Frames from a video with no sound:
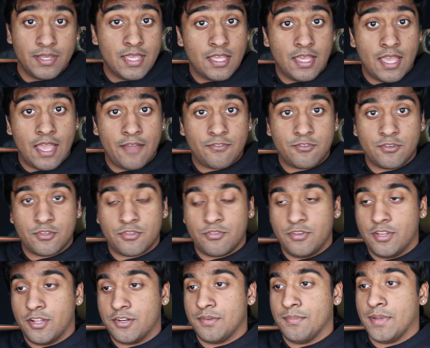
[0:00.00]
yeah, after
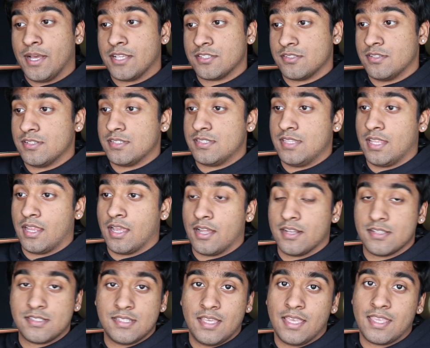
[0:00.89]
300 miles on this thing,
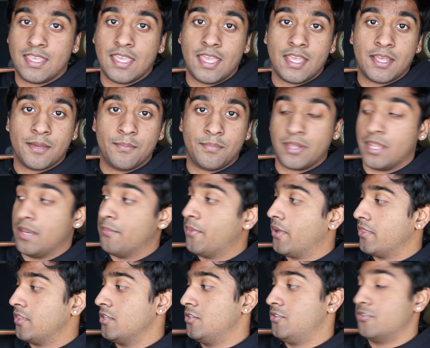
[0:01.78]
honestly I can't complain
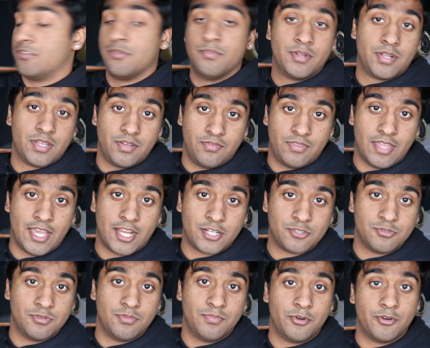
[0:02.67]
about the durability of the
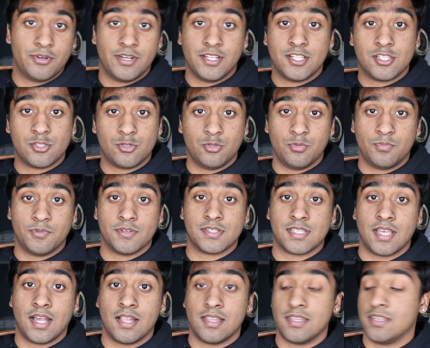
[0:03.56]
actual board. It's super
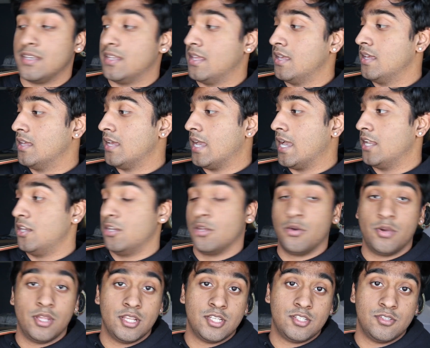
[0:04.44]
solid, had
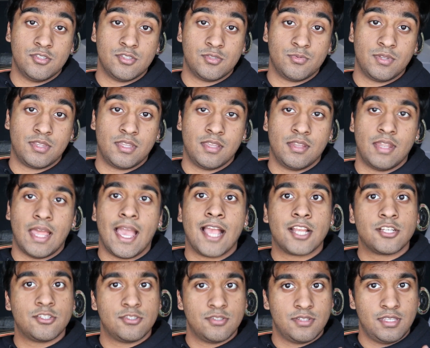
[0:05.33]
no issues with it.
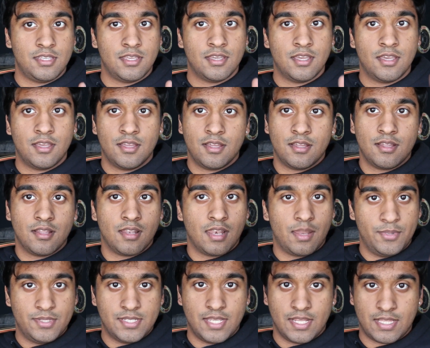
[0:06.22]
Actually,
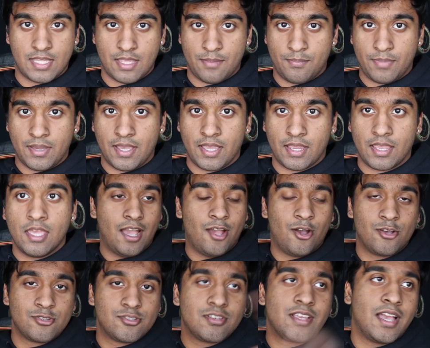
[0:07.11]
let me take that back.
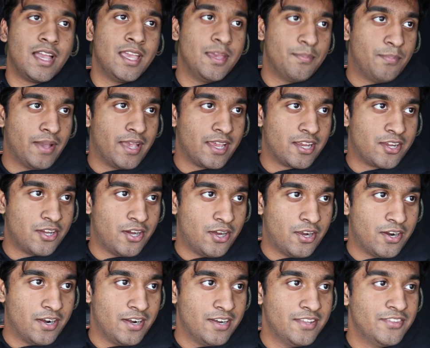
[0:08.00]
I also got hit by a
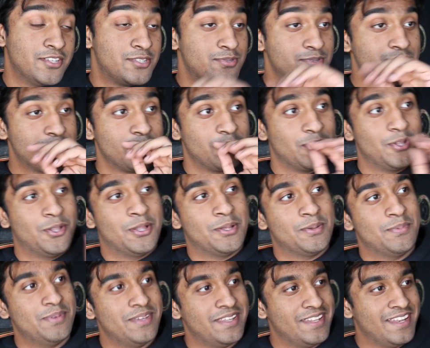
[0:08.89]
car. This was a
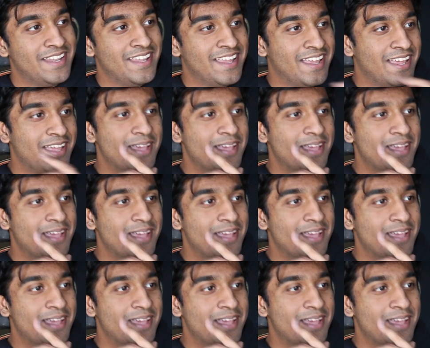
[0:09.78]
little bit